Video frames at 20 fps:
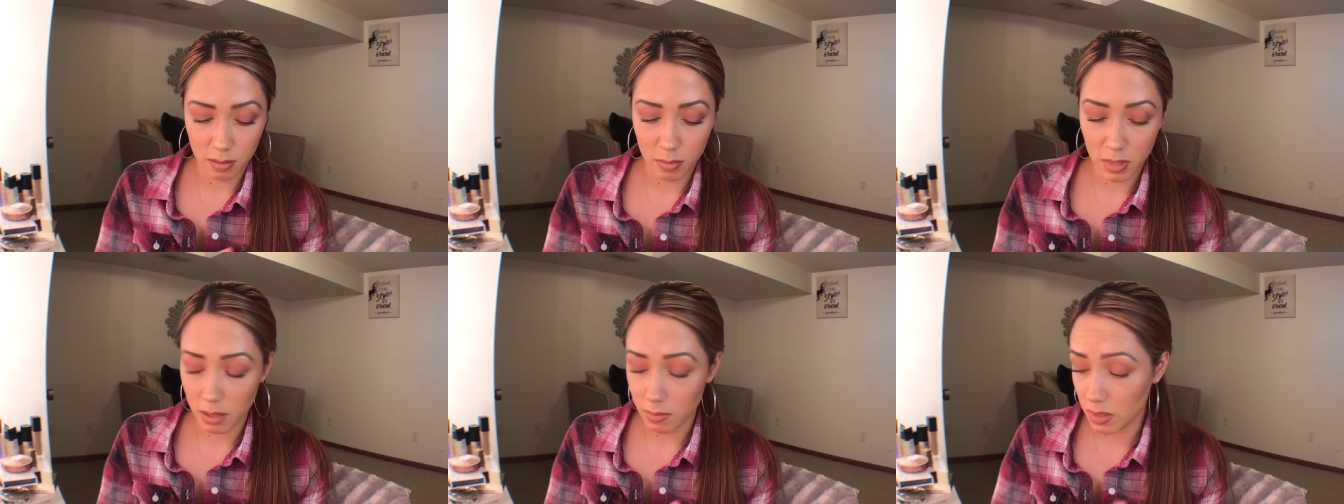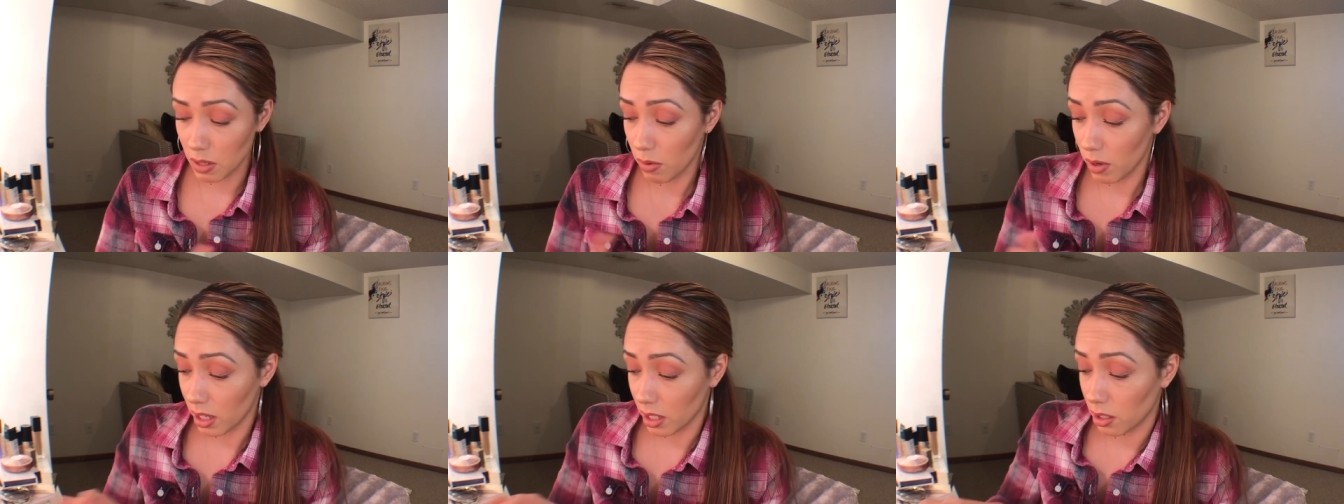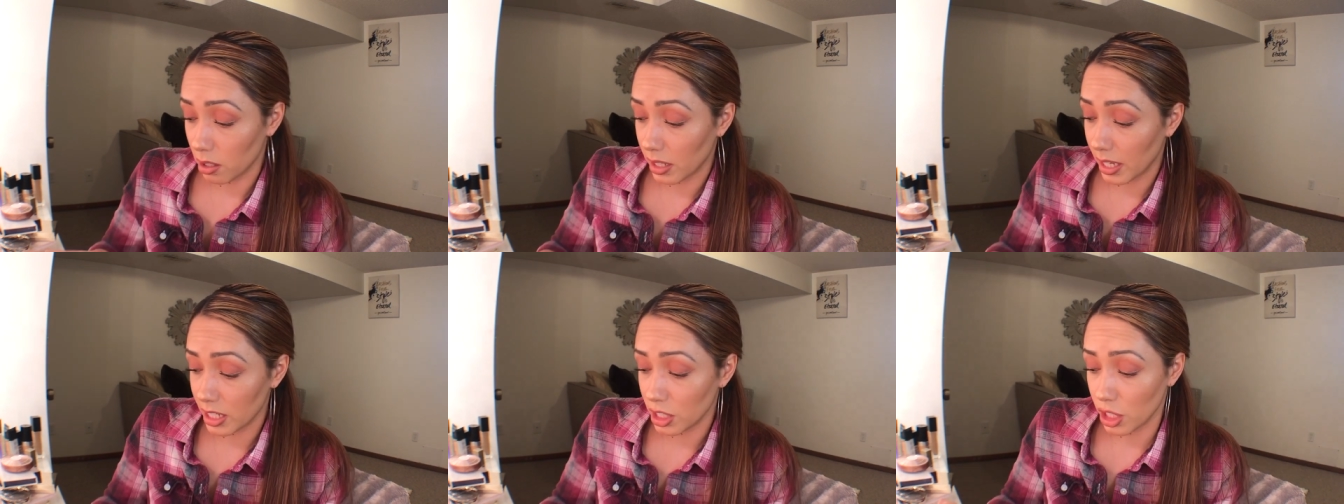Sometimes I want to
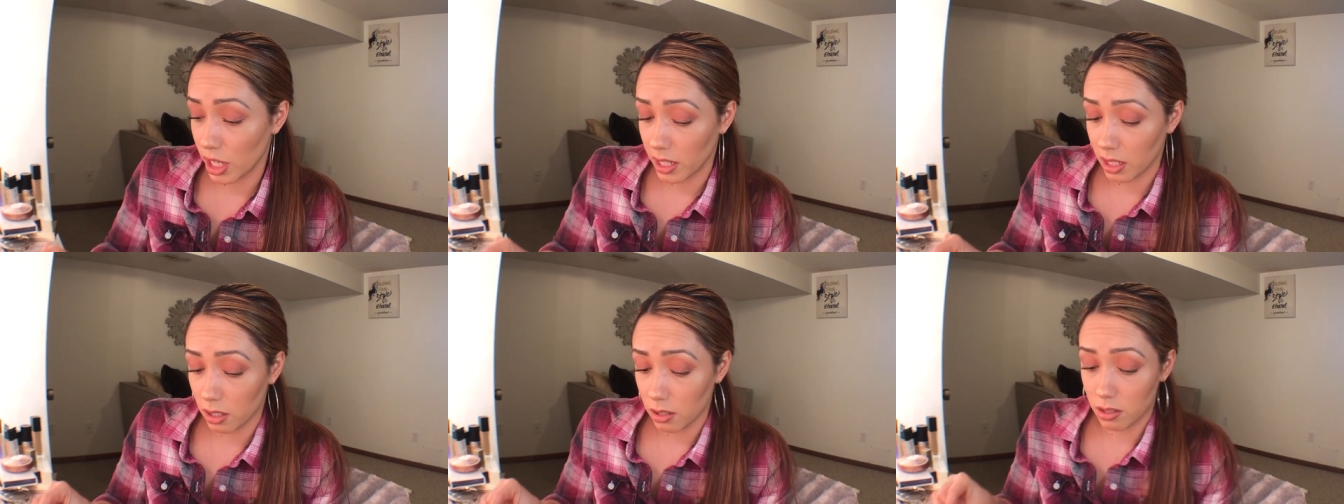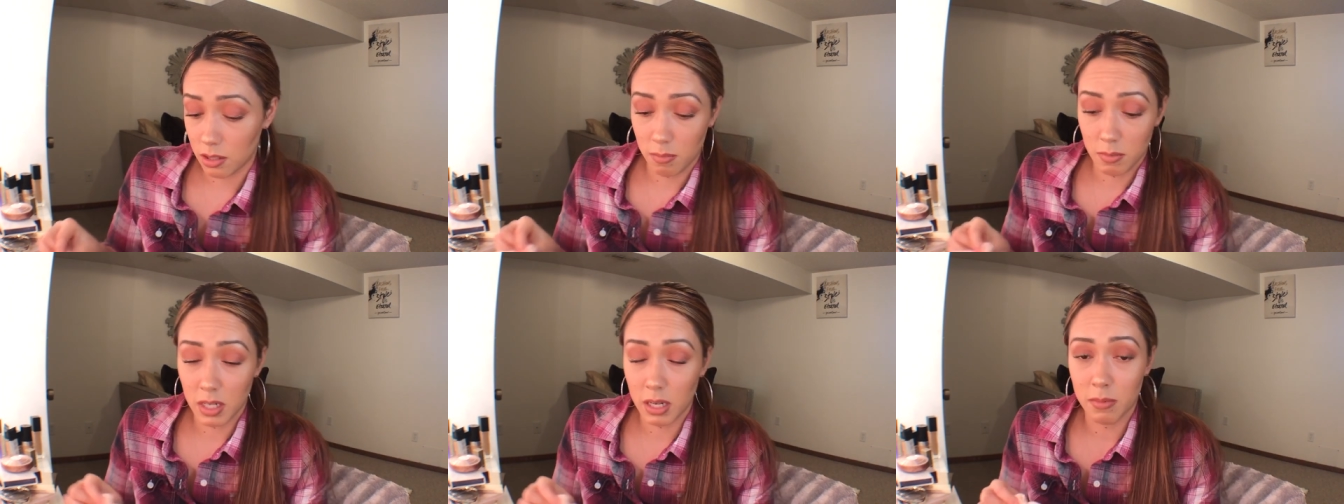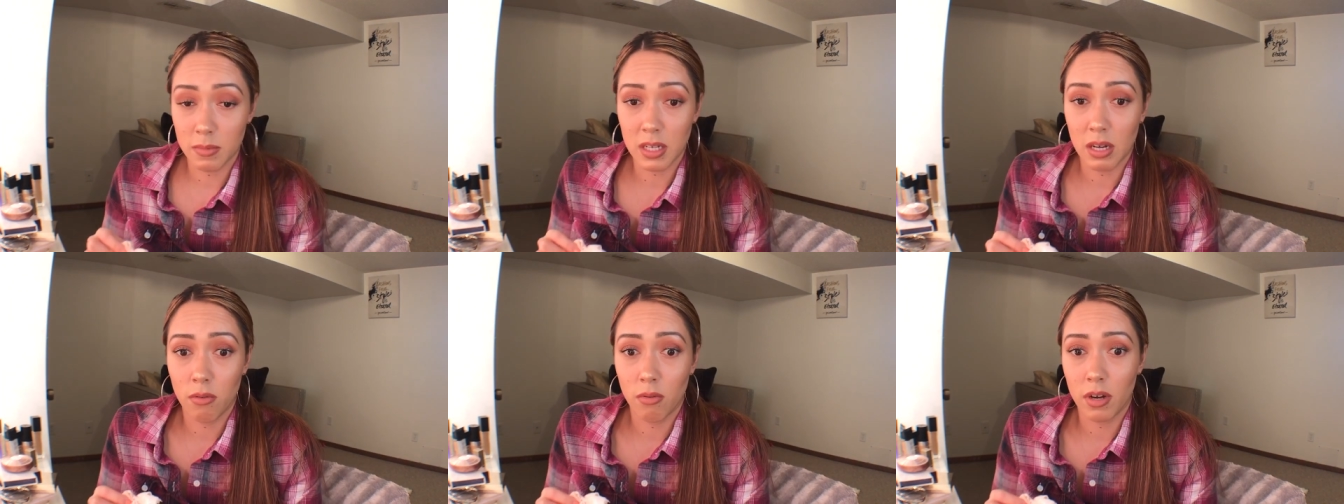glow like JLo,
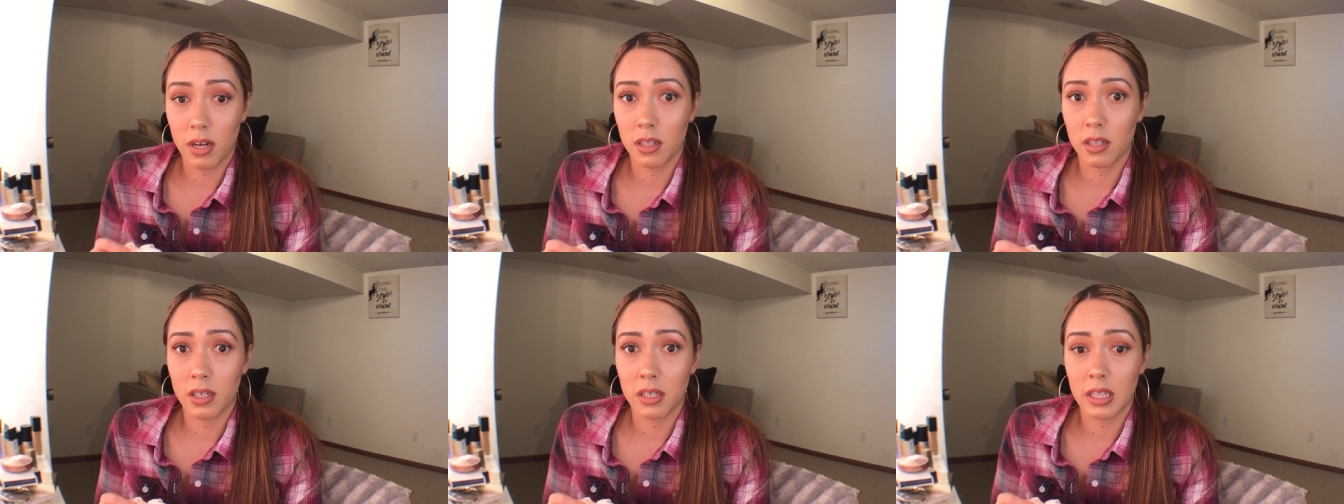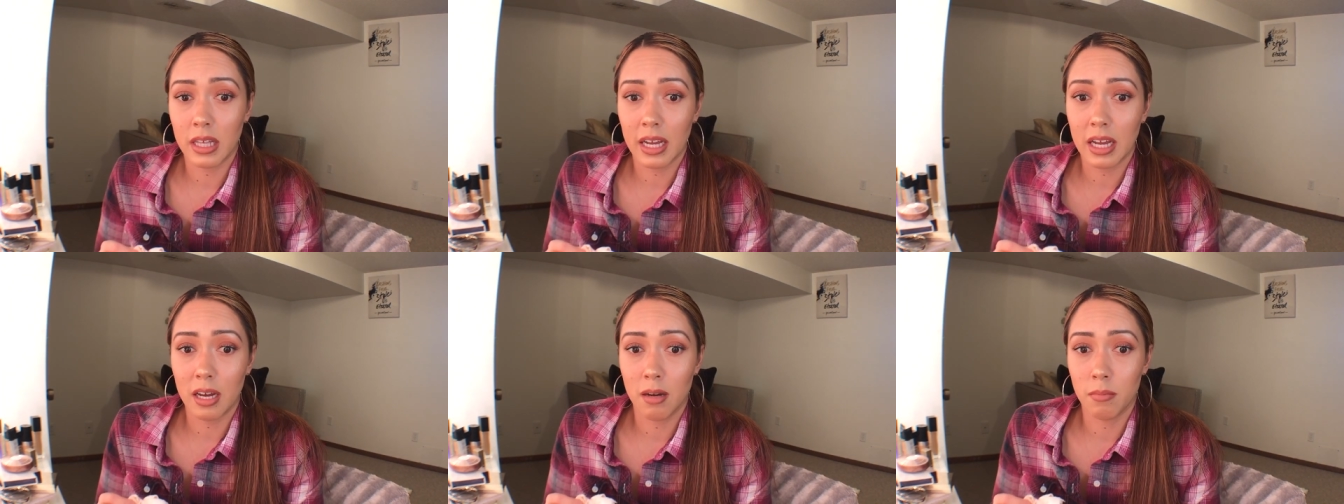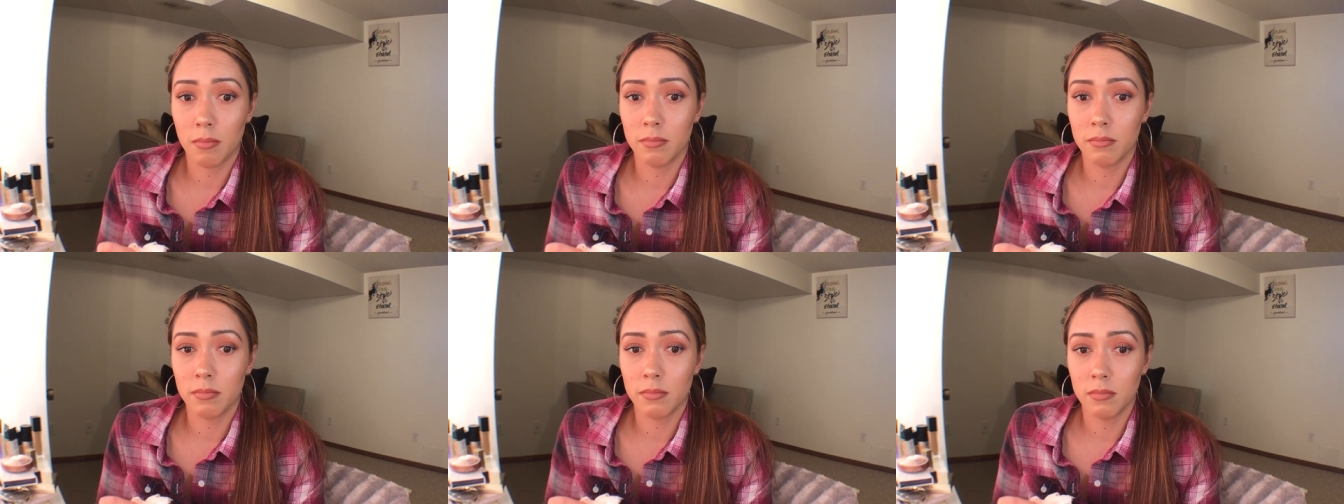sometimes I want to look like
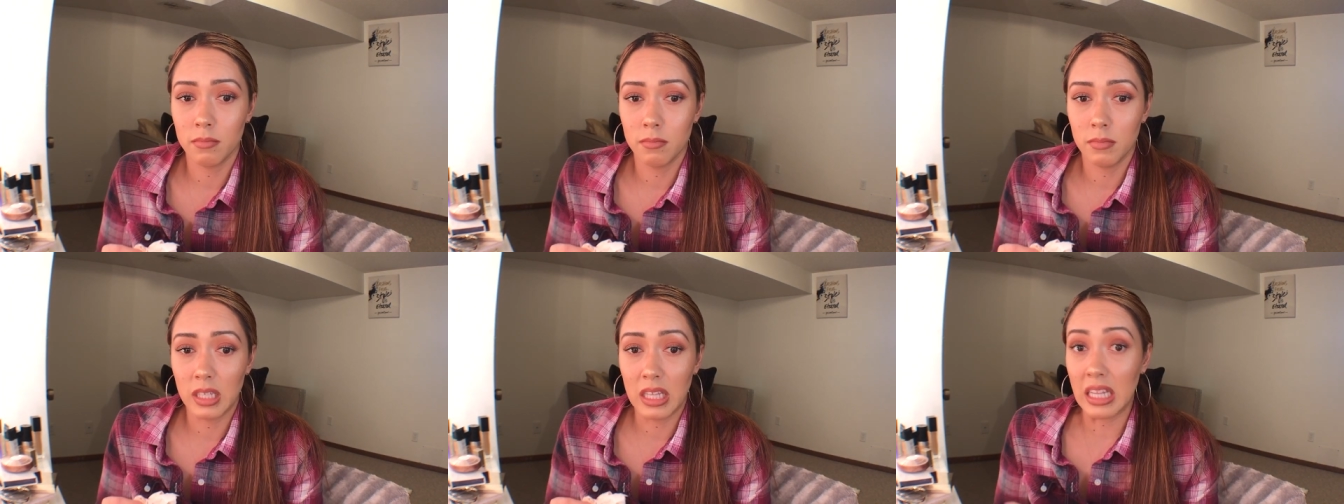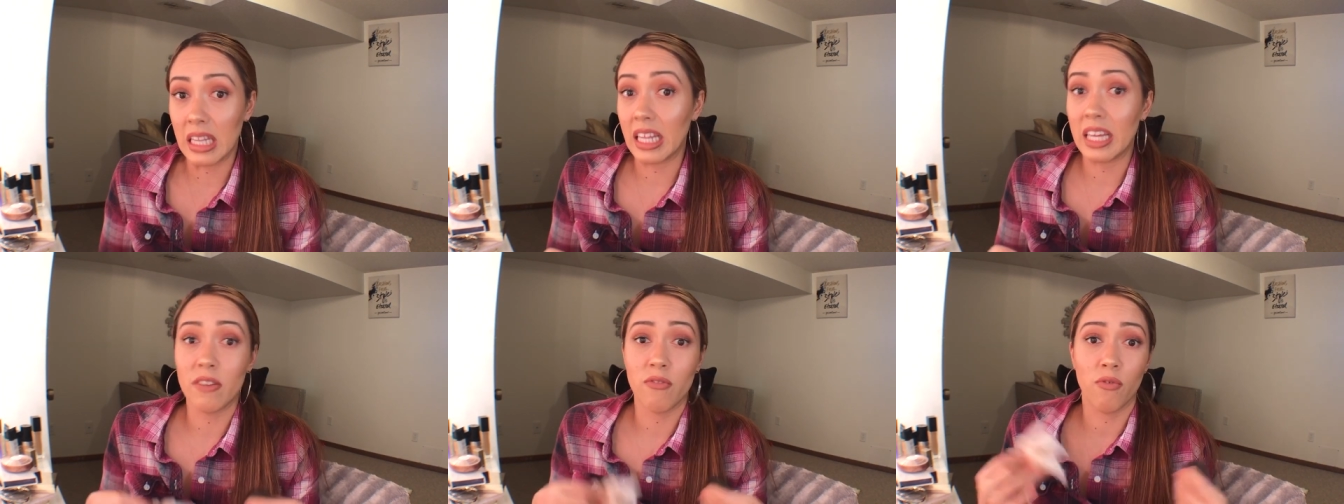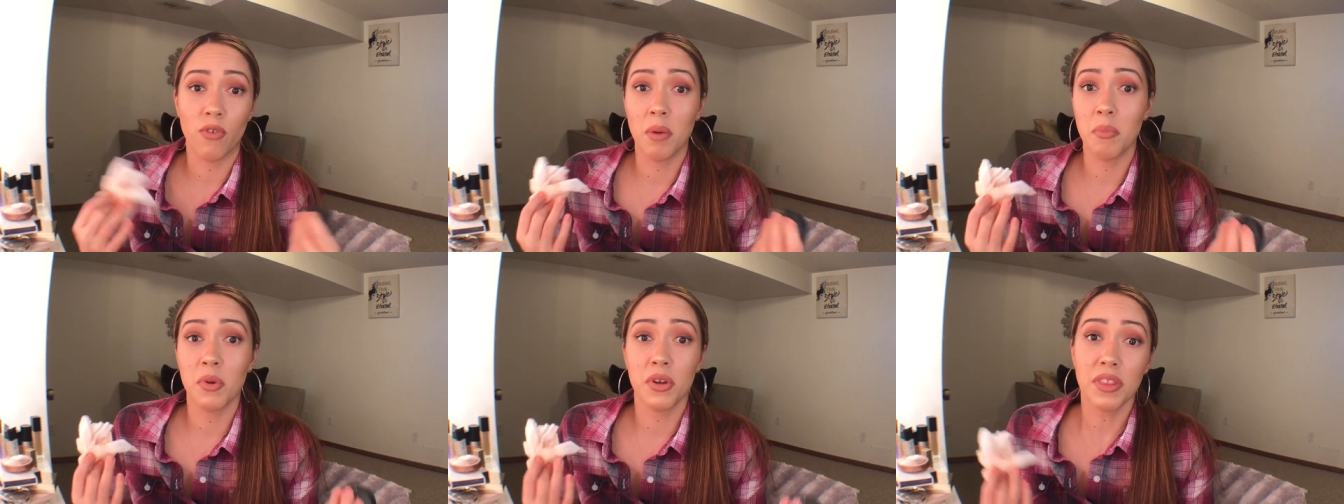I'm lit
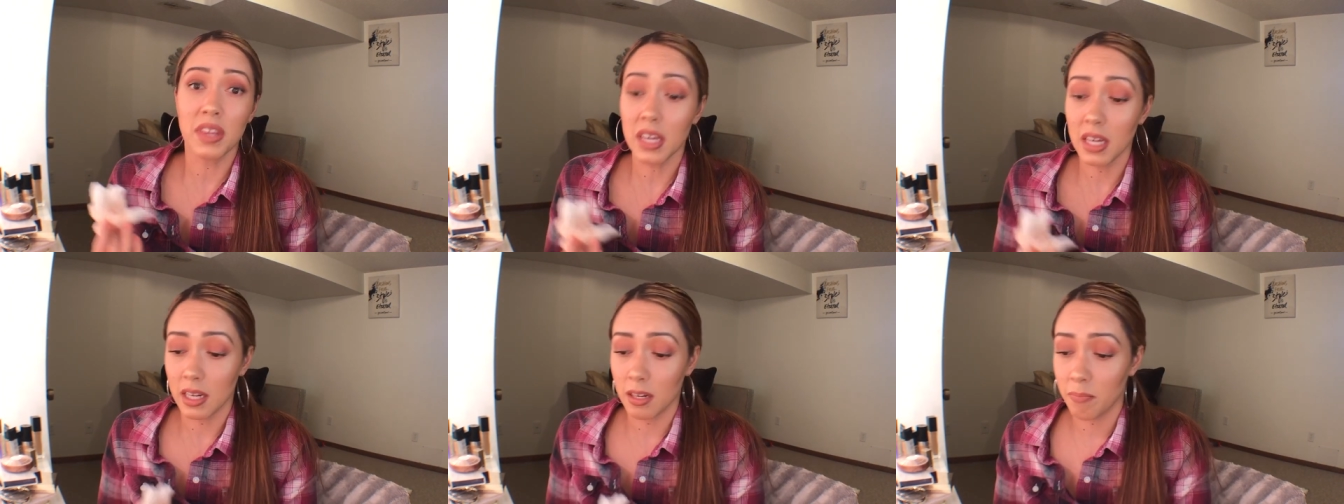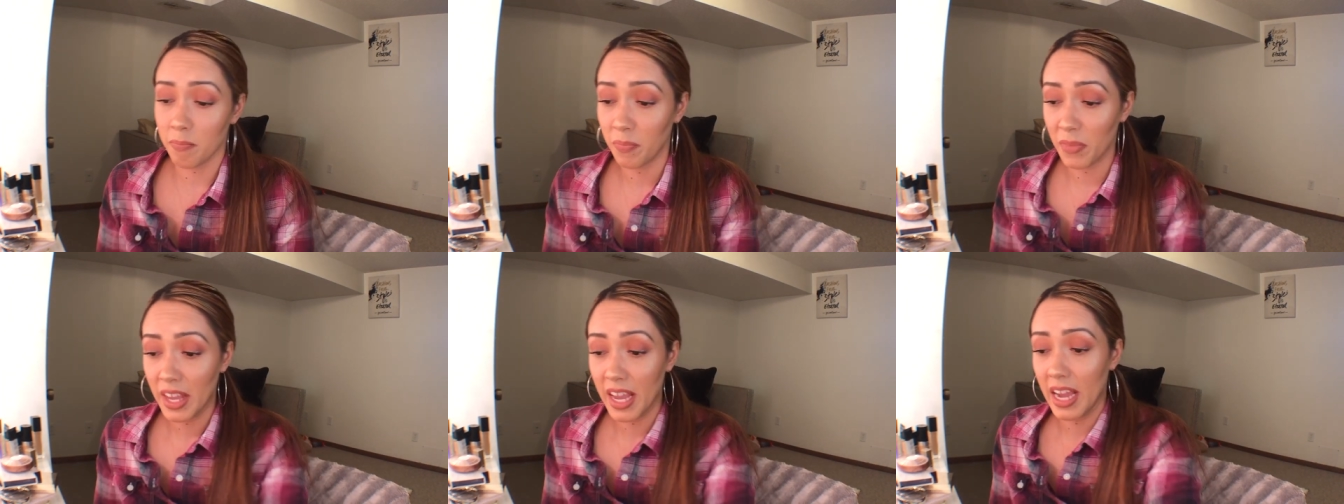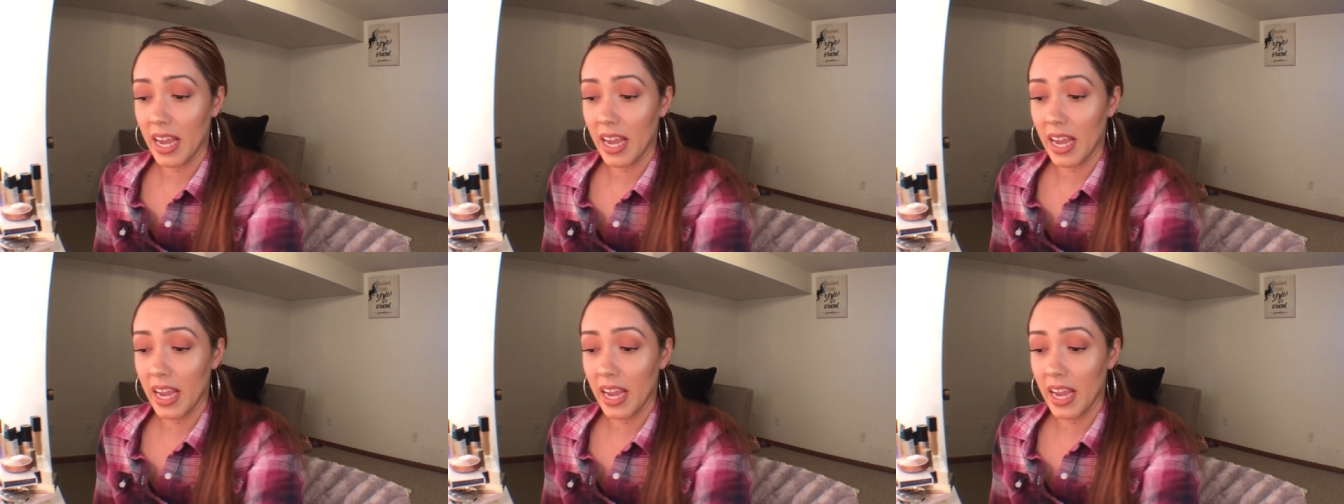from within,